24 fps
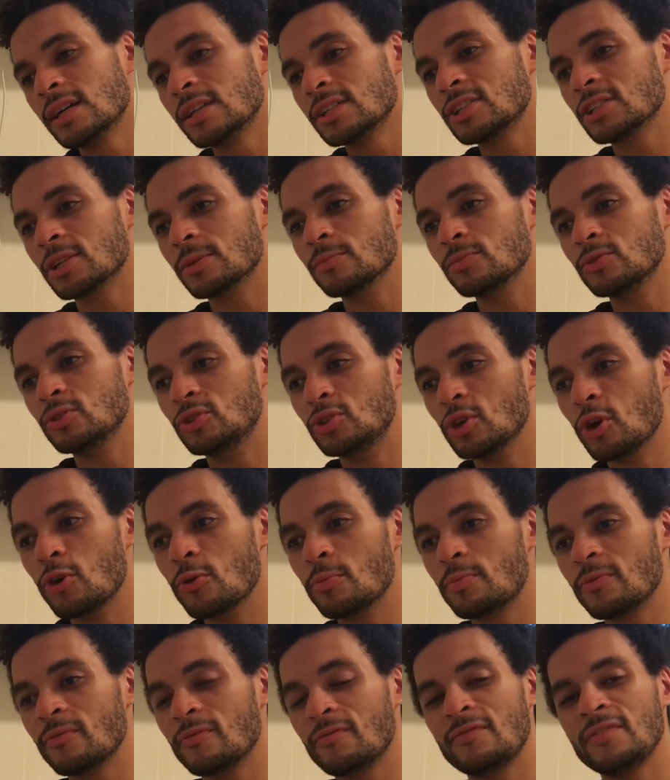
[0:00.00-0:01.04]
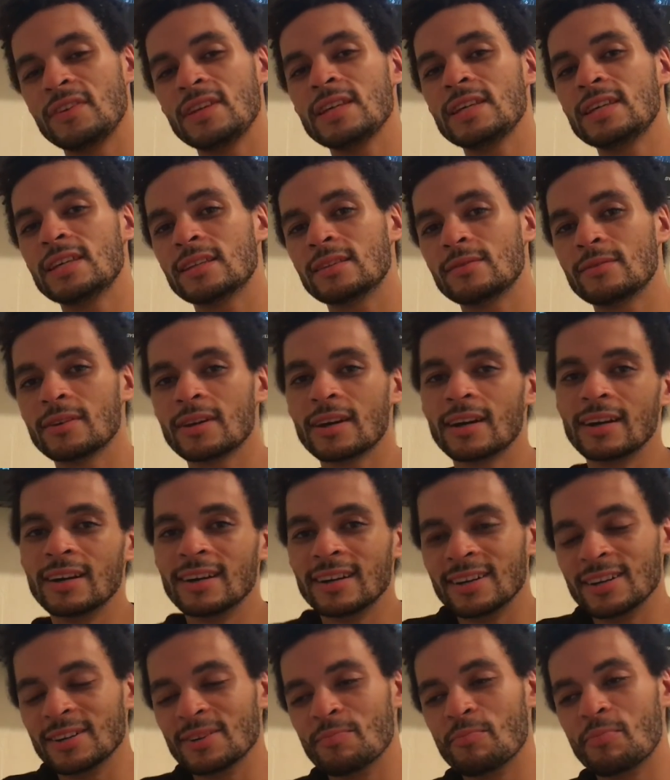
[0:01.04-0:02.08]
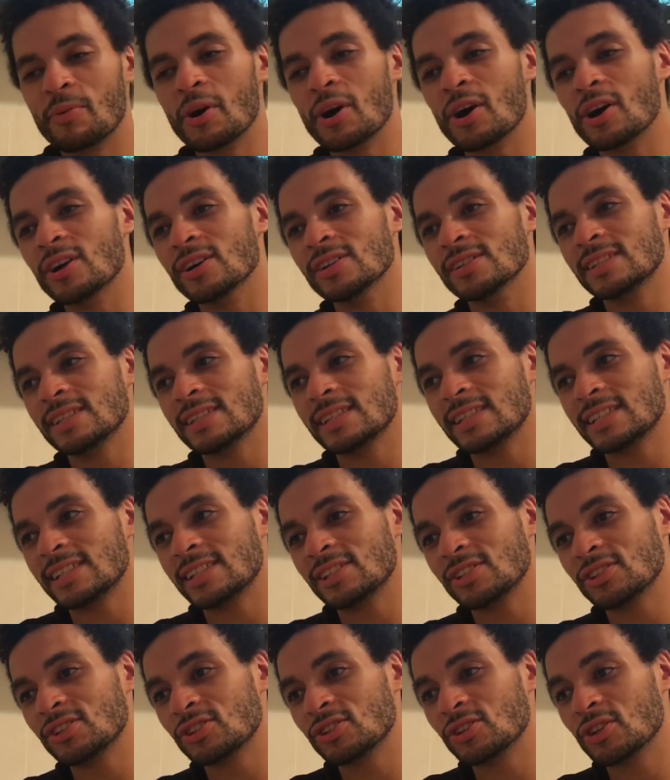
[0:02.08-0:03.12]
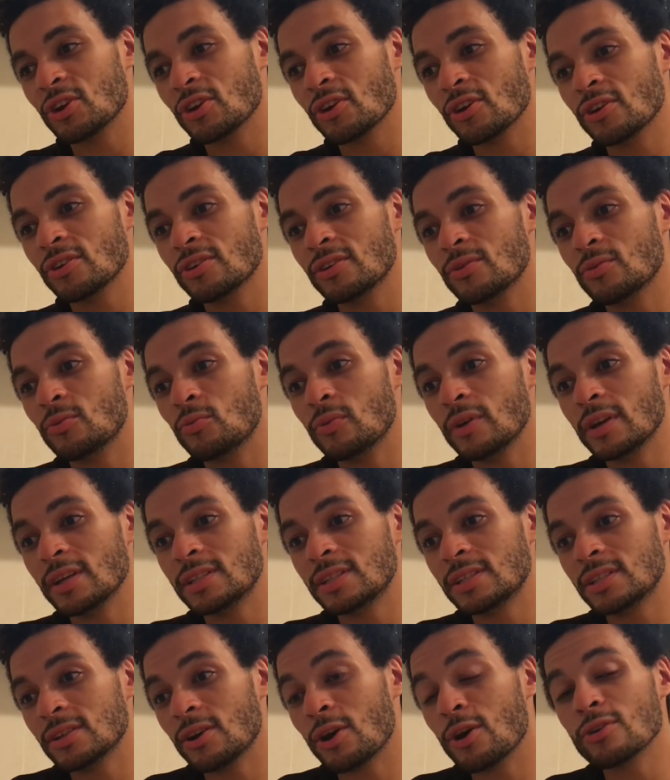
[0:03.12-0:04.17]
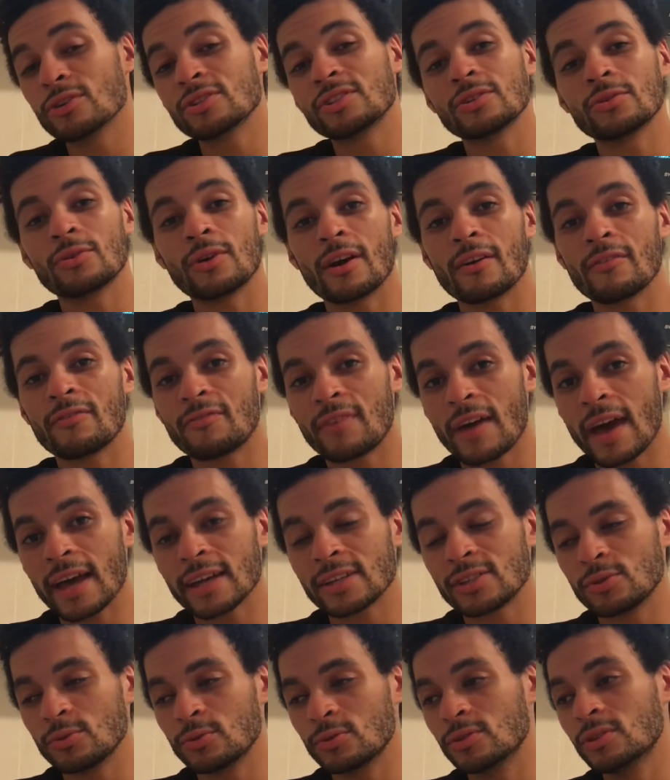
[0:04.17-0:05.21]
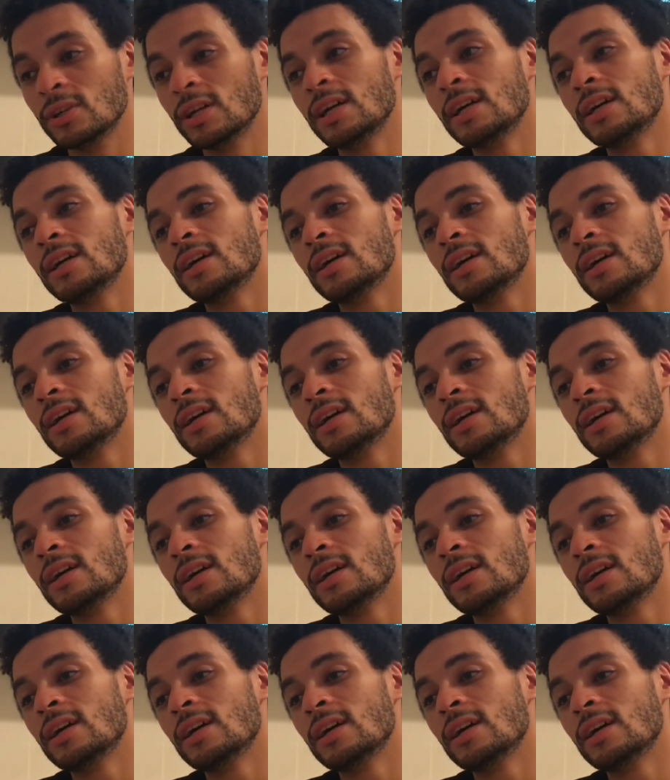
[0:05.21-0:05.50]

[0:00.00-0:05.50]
some dope vegan bars in his third, which also are factual.